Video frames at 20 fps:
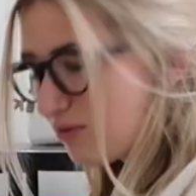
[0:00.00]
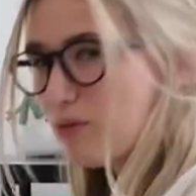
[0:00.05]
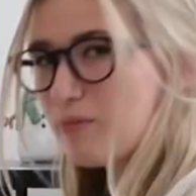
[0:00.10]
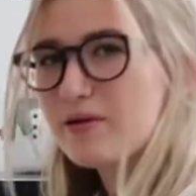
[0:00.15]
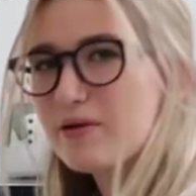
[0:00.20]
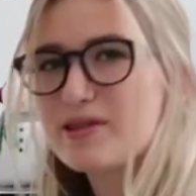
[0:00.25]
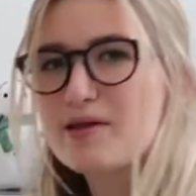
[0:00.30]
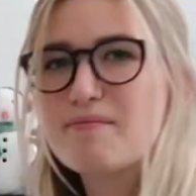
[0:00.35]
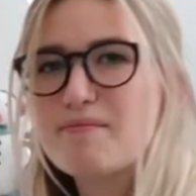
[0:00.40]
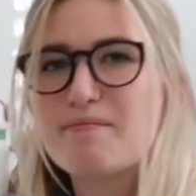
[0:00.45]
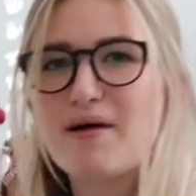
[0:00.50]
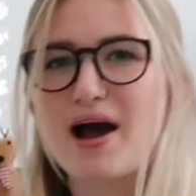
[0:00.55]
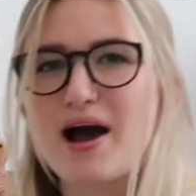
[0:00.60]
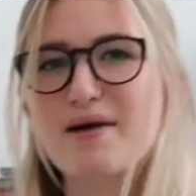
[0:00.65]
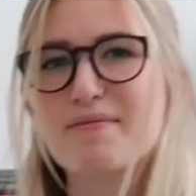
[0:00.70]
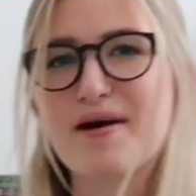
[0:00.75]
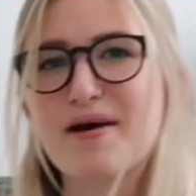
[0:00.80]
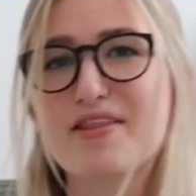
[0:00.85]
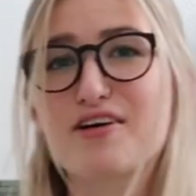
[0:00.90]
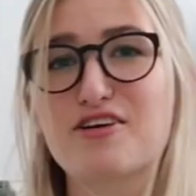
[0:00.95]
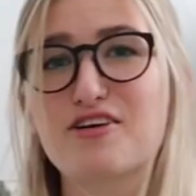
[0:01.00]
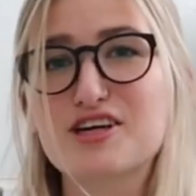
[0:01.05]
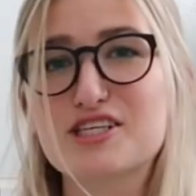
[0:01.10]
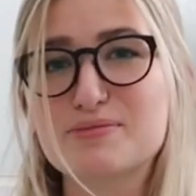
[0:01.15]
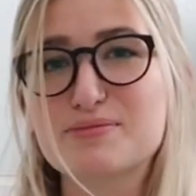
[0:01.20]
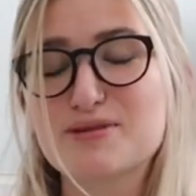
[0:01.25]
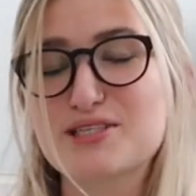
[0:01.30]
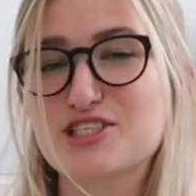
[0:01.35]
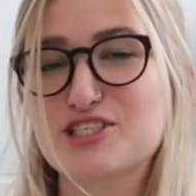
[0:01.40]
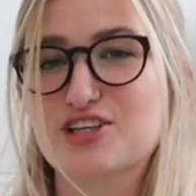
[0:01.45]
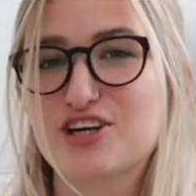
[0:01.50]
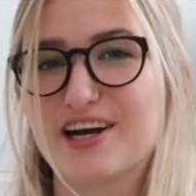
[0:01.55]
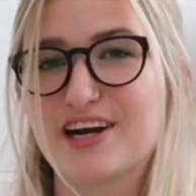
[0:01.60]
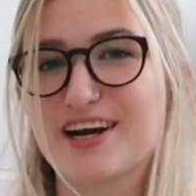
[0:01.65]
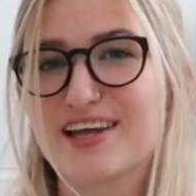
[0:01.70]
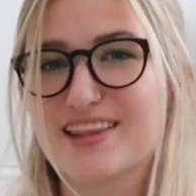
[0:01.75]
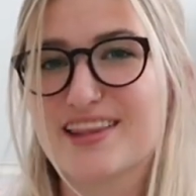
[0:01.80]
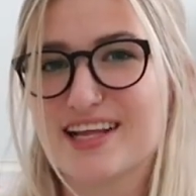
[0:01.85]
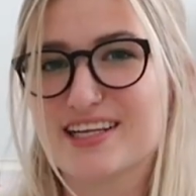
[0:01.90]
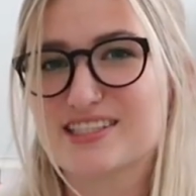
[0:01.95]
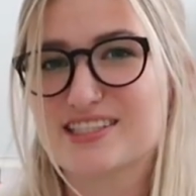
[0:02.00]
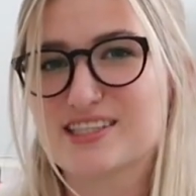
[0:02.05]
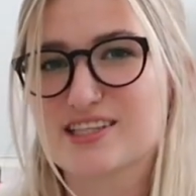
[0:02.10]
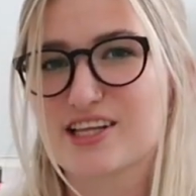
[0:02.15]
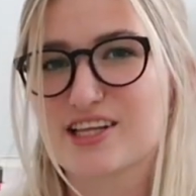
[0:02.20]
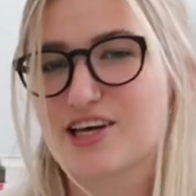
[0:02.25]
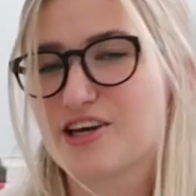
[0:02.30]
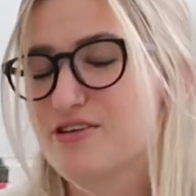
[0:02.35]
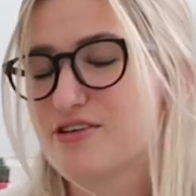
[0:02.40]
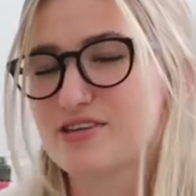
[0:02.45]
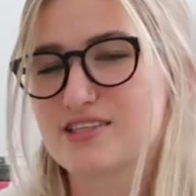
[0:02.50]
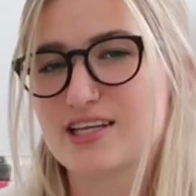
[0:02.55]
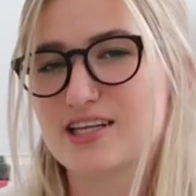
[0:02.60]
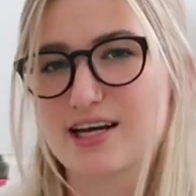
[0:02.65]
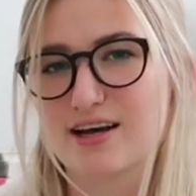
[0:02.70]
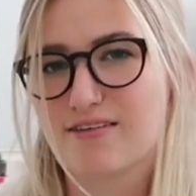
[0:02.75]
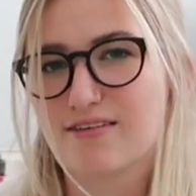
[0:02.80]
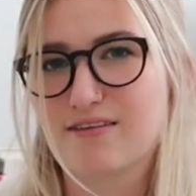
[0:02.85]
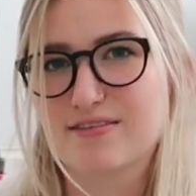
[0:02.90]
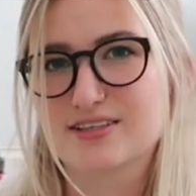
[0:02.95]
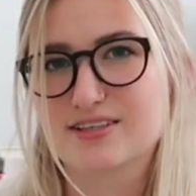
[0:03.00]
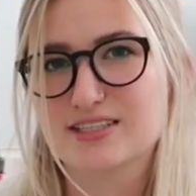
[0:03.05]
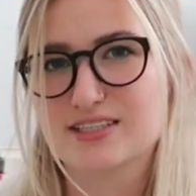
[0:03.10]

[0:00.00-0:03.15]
We'll put them back by the Christmas tree. That's the cutest thing I've ever